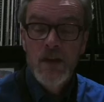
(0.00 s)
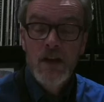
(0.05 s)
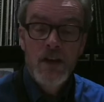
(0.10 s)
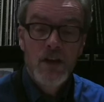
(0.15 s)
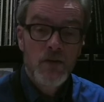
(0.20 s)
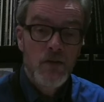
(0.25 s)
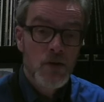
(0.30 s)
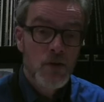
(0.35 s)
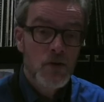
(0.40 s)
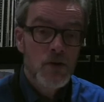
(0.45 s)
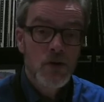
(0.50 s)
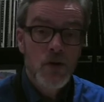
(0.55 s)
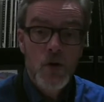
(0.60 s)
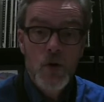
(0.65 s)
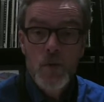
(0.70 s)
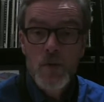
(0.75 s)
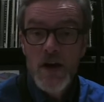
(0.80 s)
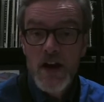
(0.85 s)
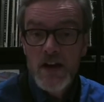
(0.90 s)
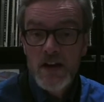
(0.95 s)
If you can go
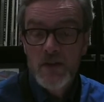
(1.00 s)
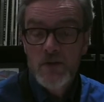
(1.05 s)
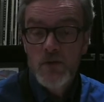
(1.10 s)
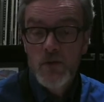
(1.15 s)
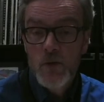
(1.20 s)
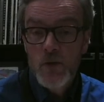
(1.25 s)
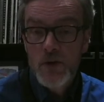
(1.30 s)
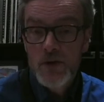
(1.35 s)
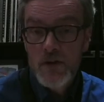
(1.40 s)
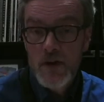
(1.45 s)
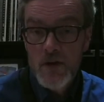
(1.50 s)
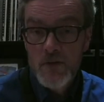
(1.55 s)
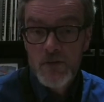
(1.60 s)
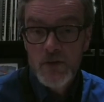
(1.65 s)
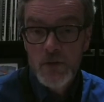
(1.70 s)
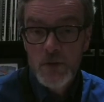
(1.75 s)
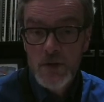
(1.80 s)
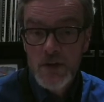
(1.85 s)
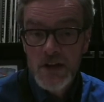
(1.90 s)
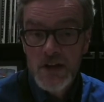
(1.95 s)
back and forth
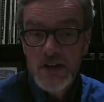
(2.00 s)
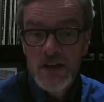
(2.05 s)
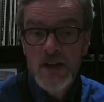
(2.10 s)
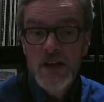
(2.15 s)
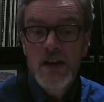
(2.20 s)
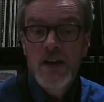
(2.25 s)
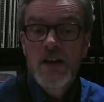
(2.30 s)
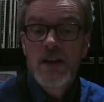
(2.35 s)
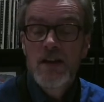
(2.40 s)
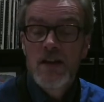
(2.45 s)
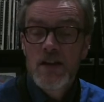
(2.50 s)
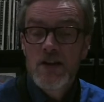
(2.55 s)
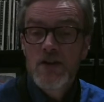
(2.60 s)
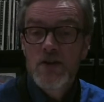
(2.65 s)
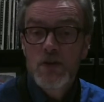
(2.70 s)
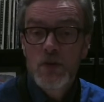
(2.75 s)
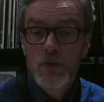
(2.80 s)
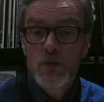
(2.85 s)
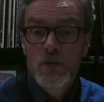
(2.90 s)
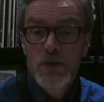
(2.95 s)
comfortably, then
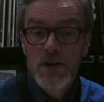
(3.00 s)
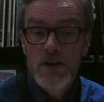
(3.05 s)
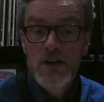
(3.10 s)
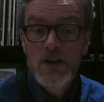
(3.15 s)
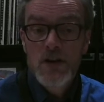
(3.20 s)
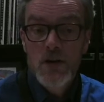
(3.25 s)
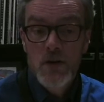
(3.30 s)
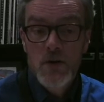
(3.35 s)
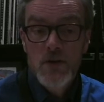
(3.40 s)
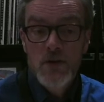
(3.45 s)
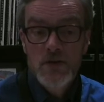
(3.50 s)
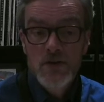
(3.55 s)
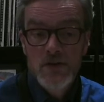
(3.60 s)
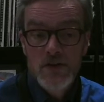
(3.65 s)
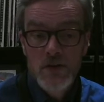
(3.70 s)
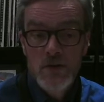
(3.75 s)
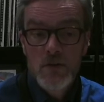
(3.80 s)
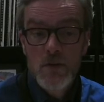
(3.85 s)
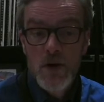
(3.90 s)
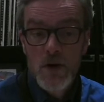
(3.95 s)
you'll really know those
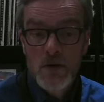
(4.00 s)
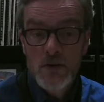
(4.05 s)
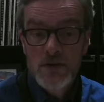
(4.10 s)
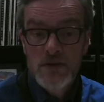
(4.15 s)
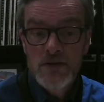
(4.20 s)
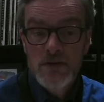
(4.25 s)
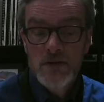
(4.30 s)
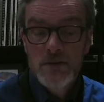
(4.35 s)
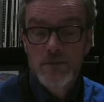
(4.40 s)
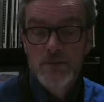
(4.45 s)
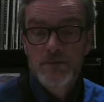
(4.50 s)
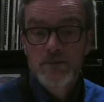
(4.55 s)
two modes.